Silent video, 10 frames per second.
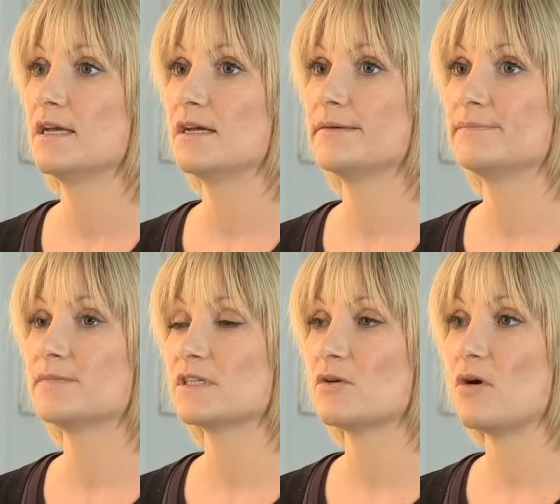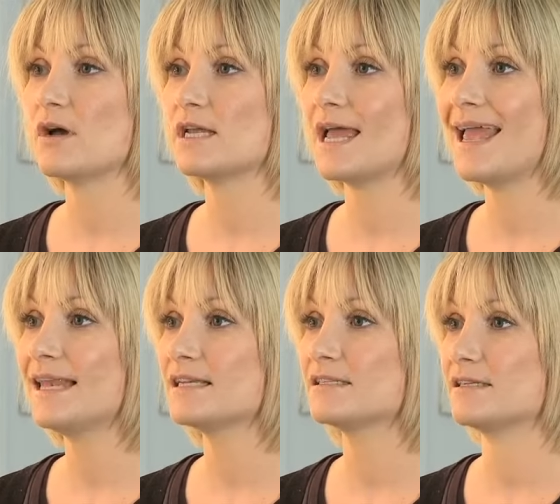Um, so I
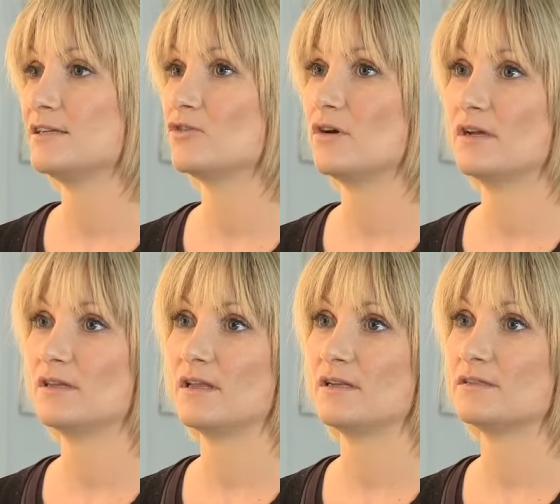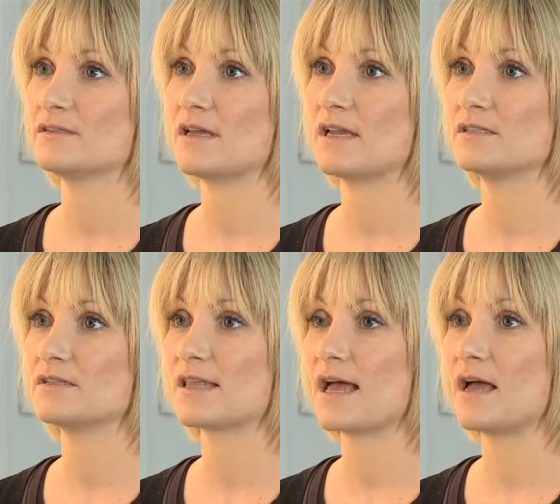endlessly tried things, and
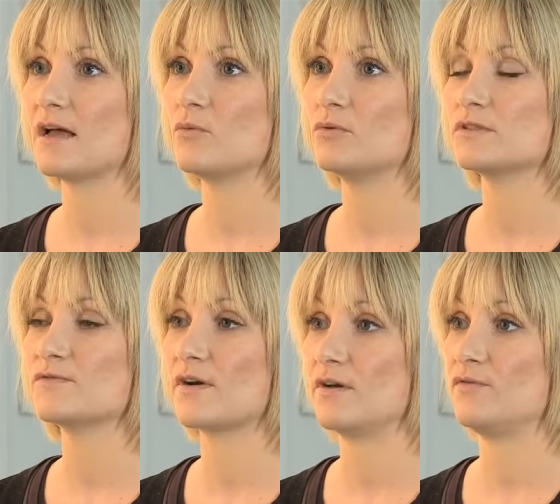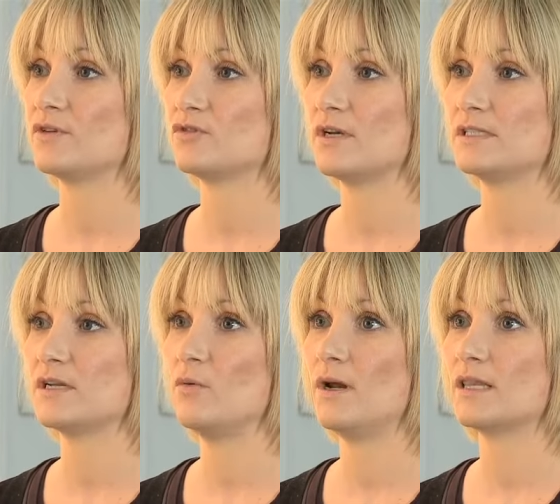that was very
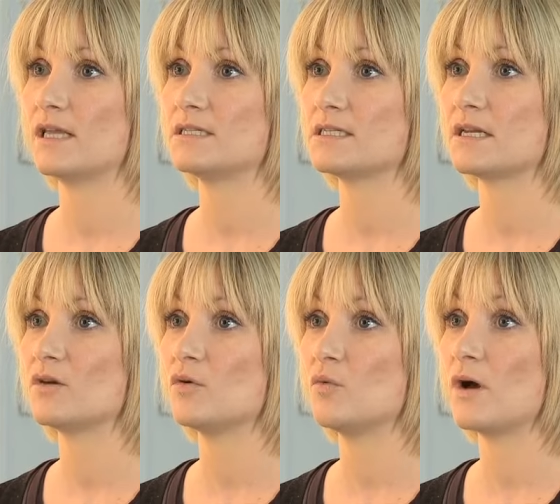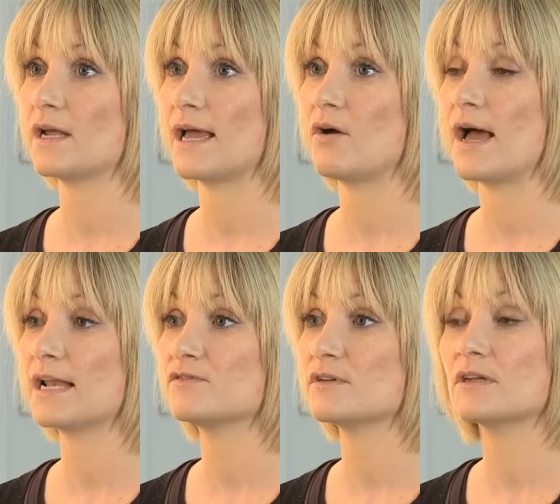frustrating when things didn't work out
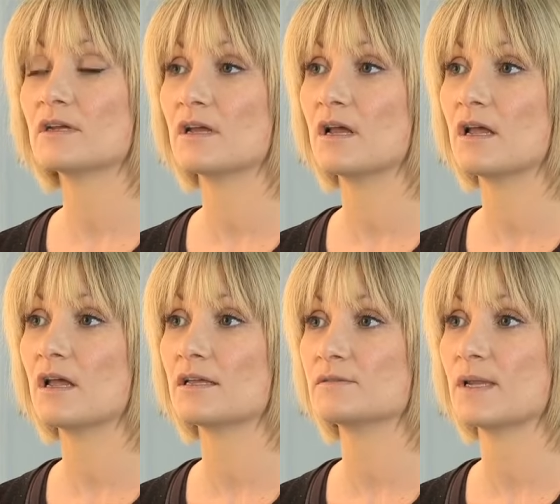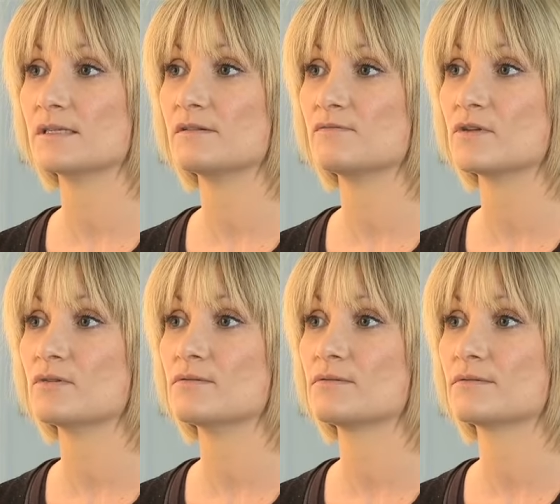and expensive
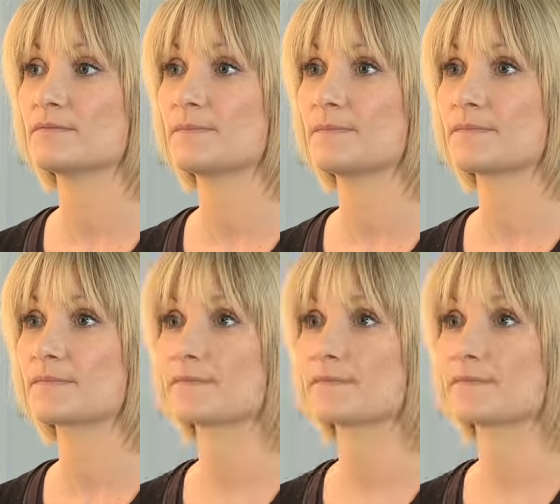too. Did it